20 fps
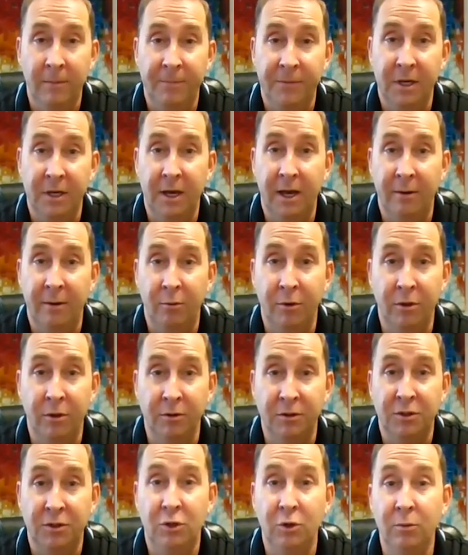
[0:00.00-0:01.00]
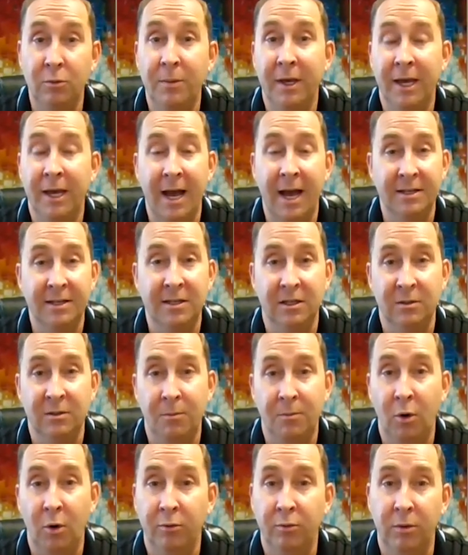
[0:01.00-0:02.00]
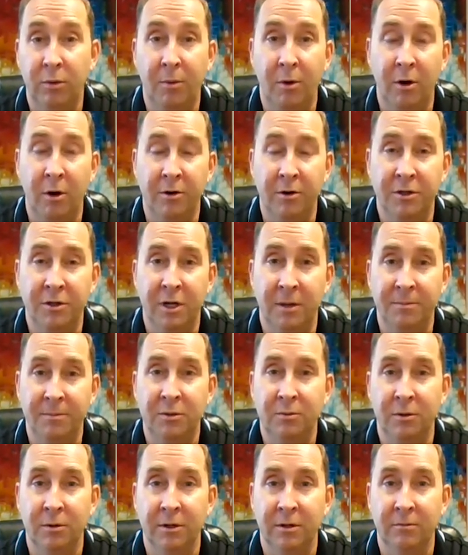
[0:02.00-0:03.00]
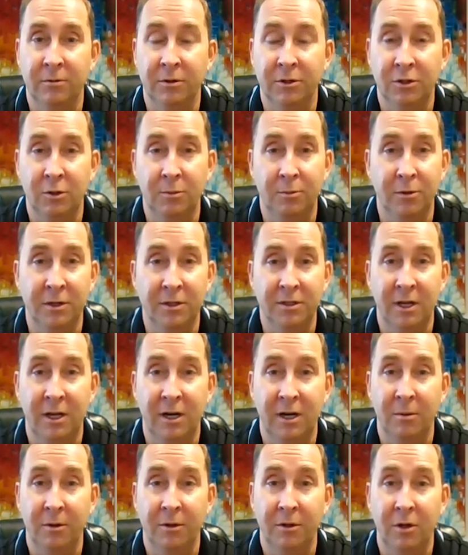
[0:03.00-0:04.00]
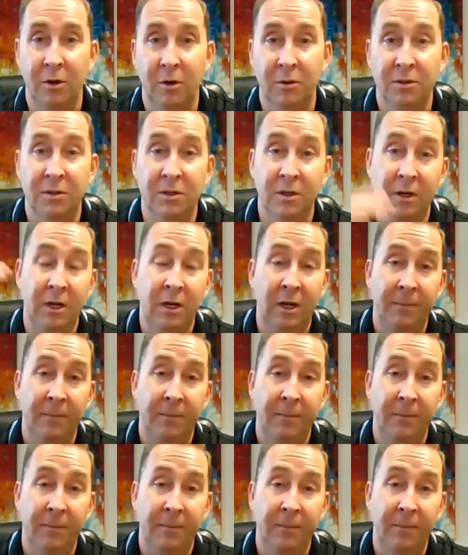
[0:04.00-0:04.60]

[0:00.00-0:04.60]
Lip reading: with those two big assets, both with partnerships. We're super excited about those.